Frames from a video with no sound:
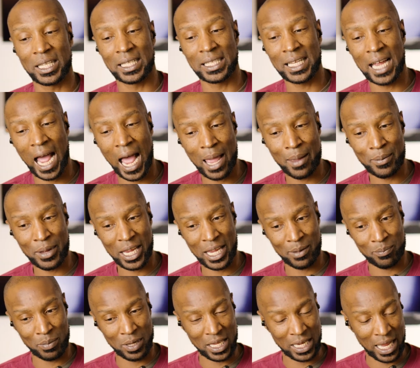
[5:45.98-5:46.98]
the timing
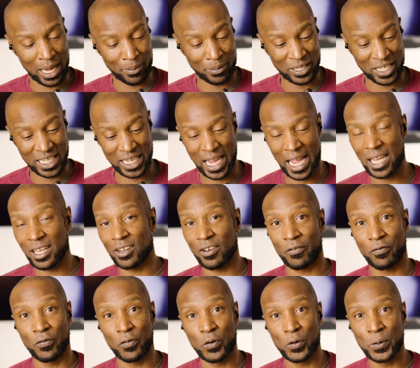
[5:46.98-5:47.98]
and being able to get the
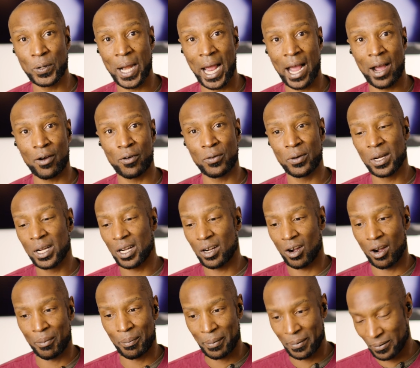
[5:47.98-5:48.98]
food out,
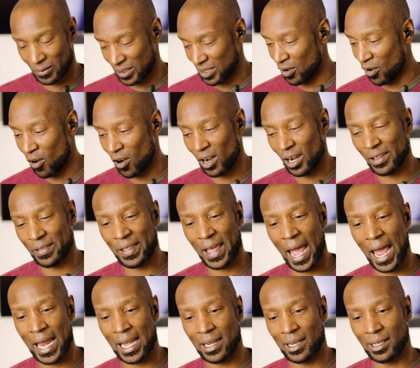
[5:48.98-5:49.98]
all of
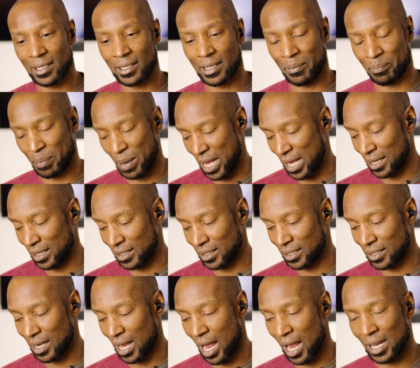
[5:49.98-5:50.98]
that
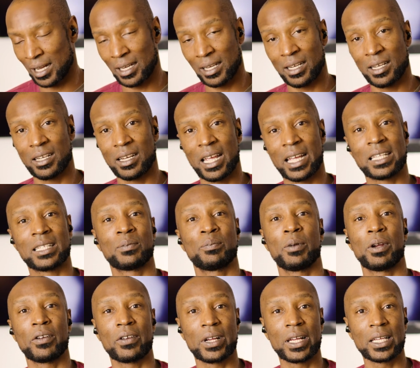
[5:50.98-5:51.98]
depends on
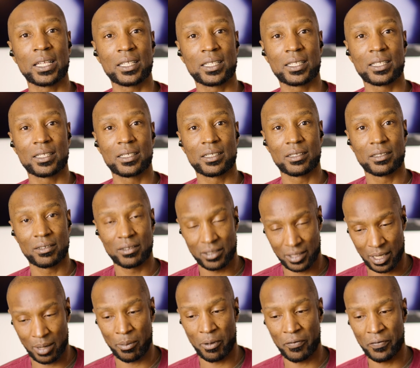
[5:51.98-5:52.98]
experience,
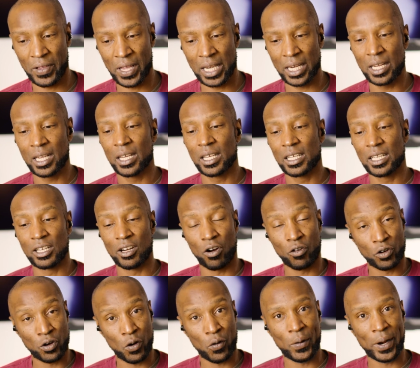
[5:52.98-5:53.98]
some of it, you know,
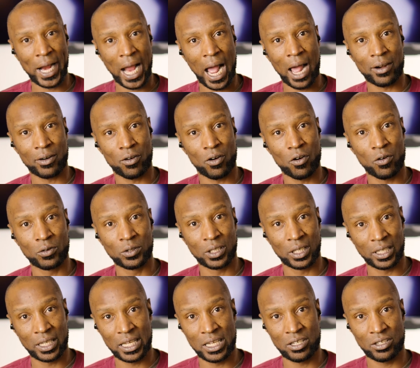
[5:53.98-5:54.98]
knowing how to hold the
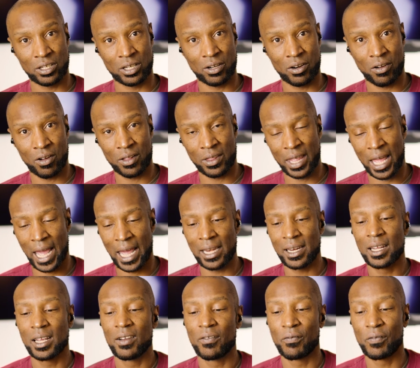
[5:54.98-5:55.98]
leash and all
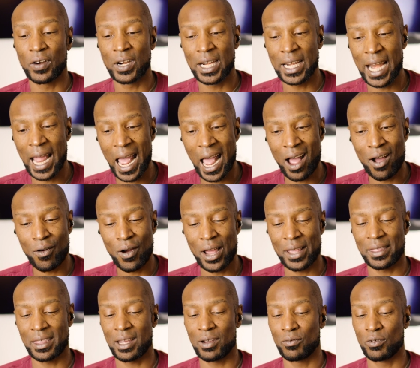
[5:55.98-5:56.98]
that. For now, I
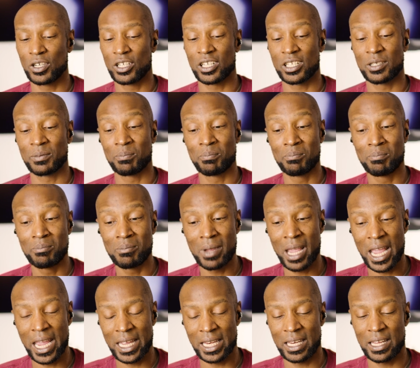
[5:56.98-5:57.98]
think we're just
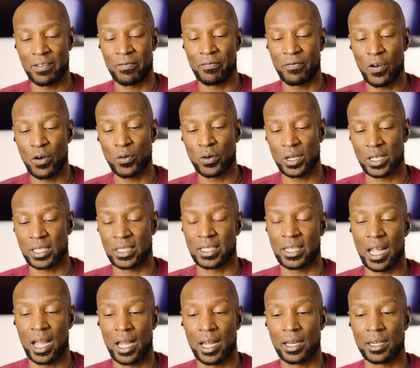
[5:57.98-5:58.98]
mainly focused
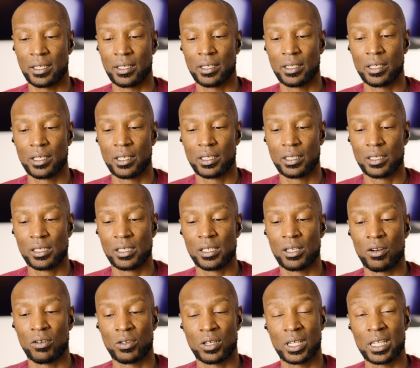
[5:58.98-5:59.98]
on, you
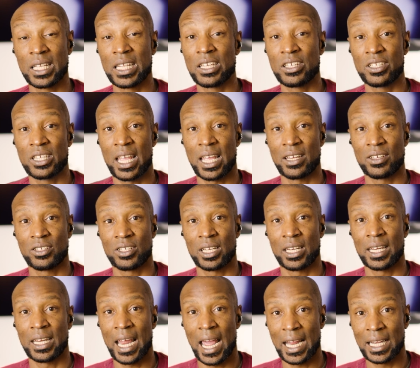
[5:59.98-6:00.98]
know, the leash tension
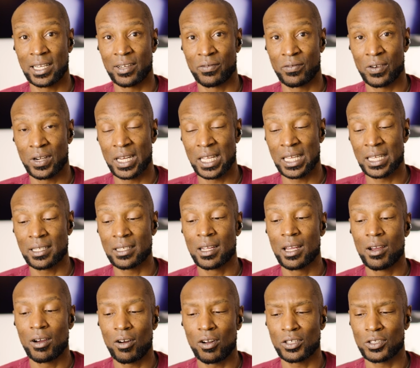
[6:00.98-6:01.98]
and active release.
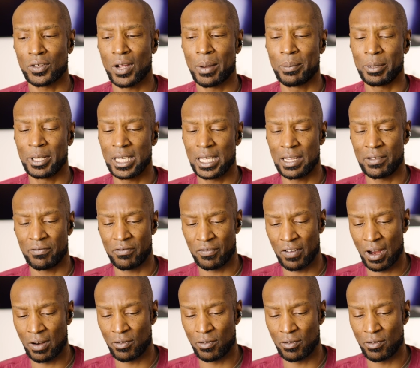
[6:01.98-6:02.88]
Also, I believe, if I